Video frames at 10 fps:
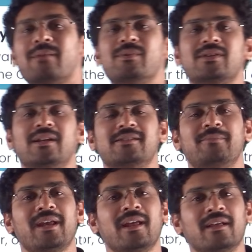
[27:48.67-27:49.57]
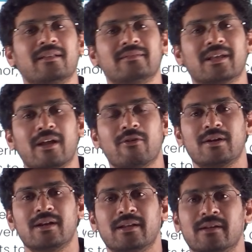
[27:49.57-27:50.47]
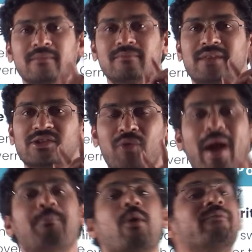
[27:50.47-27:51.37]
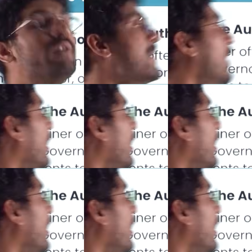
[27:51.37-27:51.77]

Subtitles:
Commission is by the governor. The swap of